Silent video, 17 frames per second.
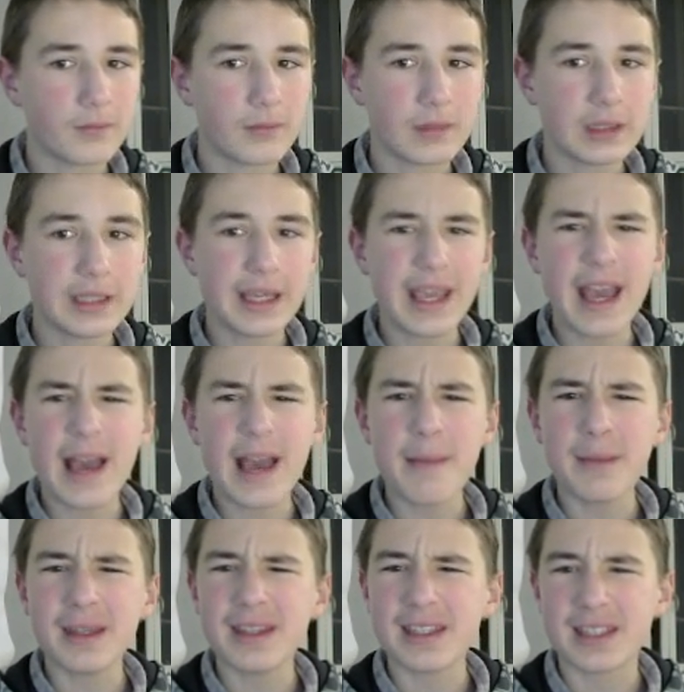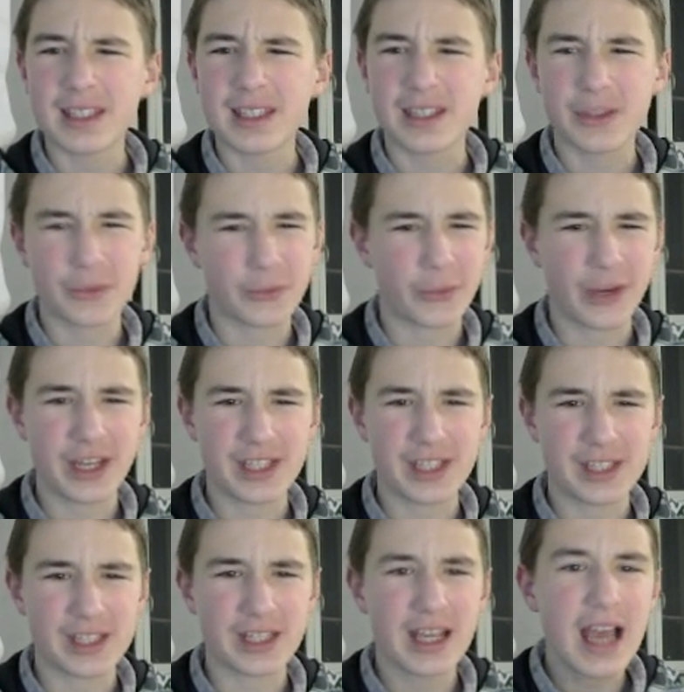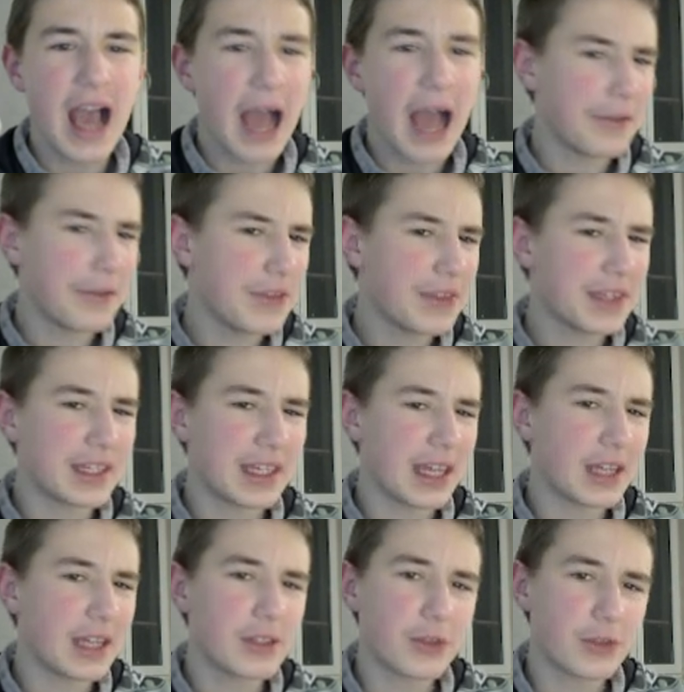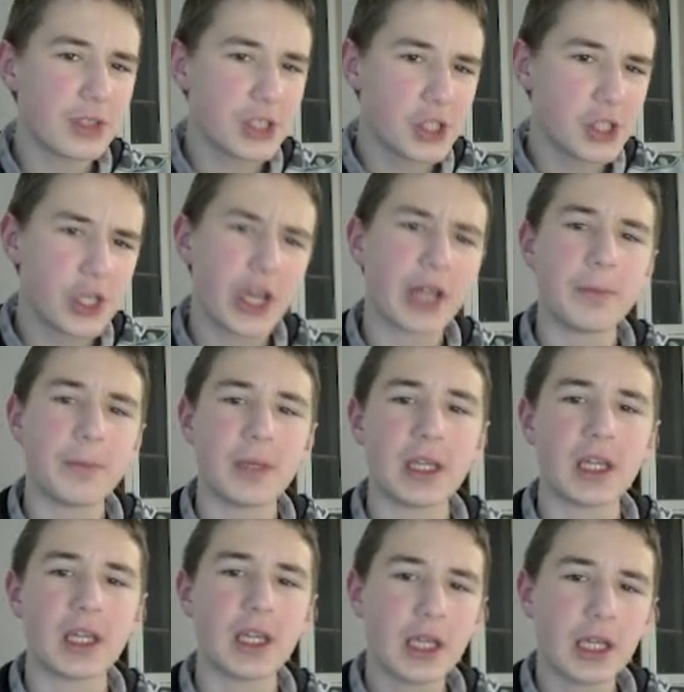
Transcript: Yeah, I mean, this is crazy. I don't think he had to check me.